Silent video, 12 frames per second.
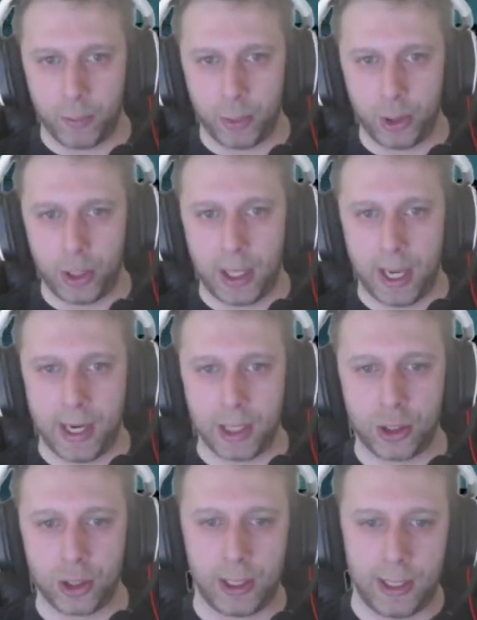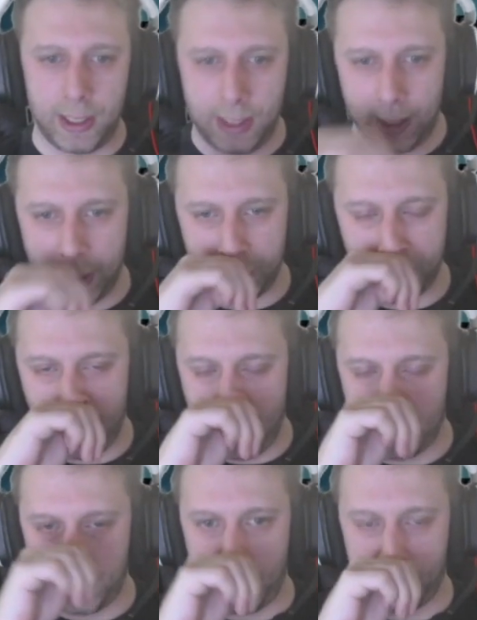but you can actually
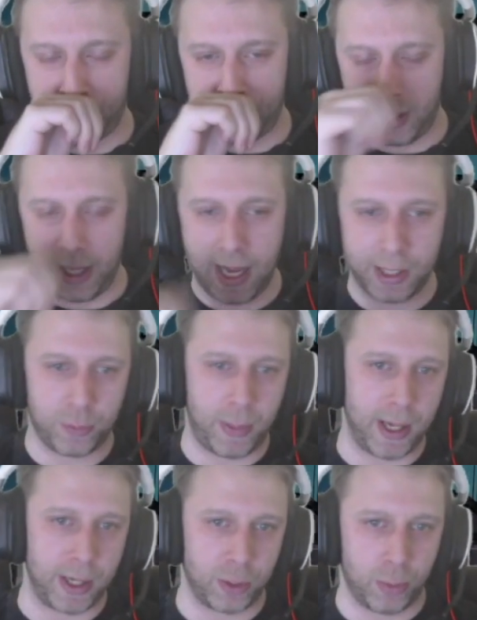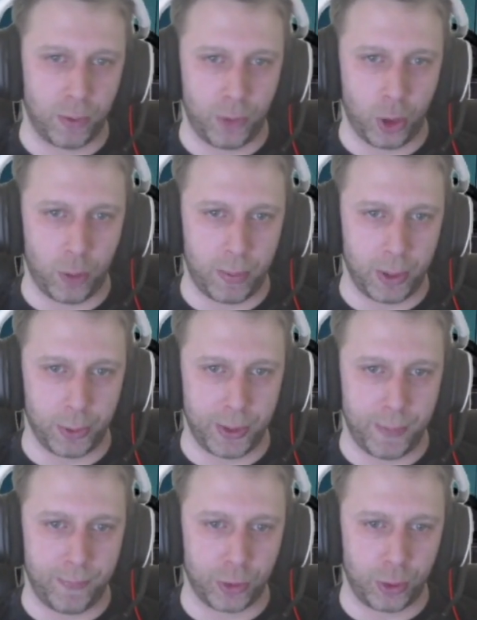as well sell ad space above your
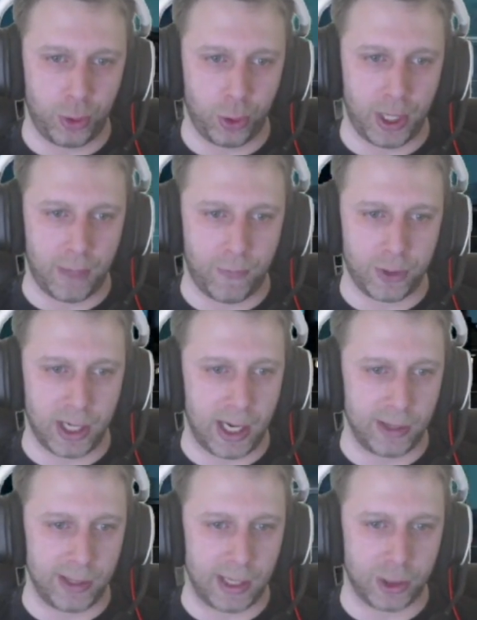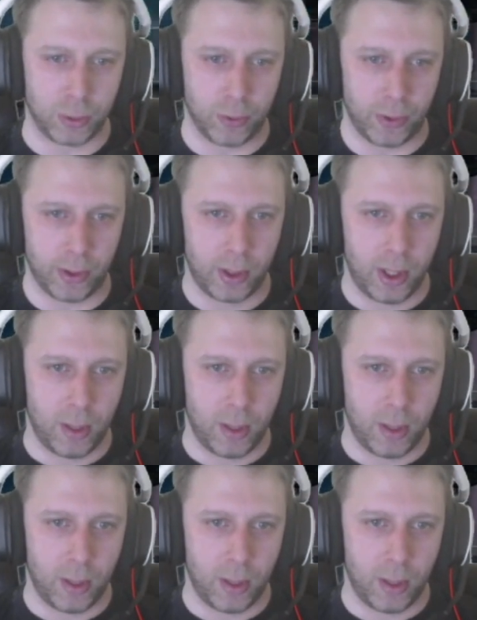building, so you could advertise like some other